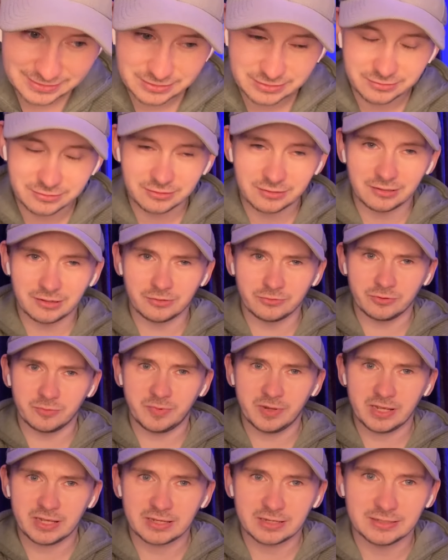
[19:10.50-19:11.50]
Oh,
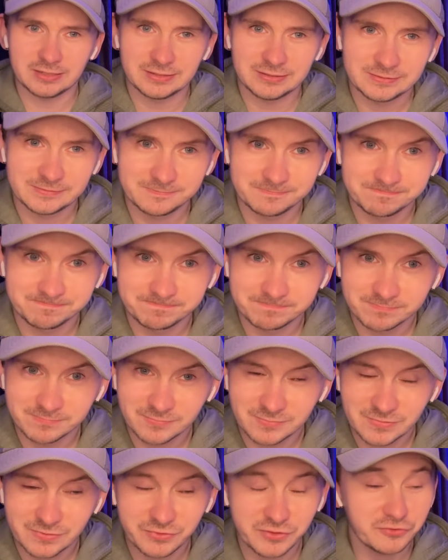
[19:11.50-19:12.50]
Rebecca.
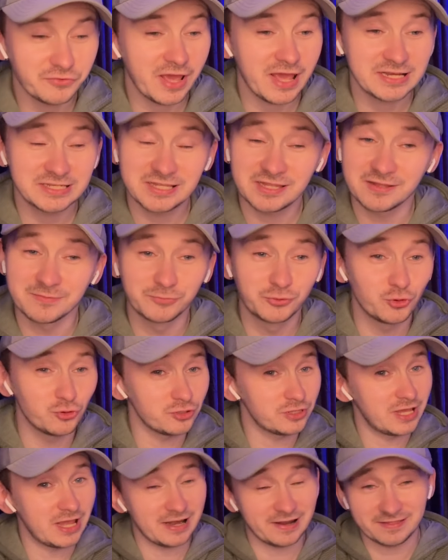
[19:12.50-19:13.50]
The rest of them took
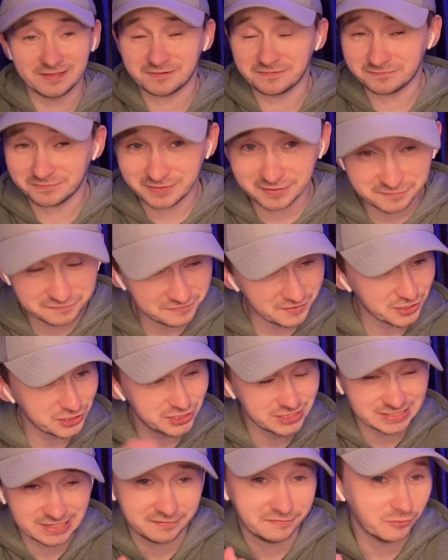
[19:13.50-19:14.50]
care of their fish
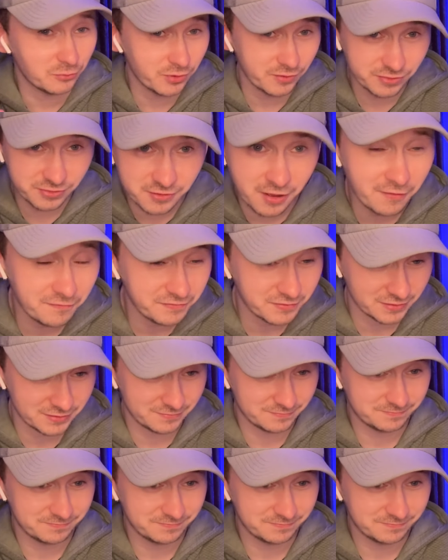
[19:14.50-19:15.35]
as if they were nothing.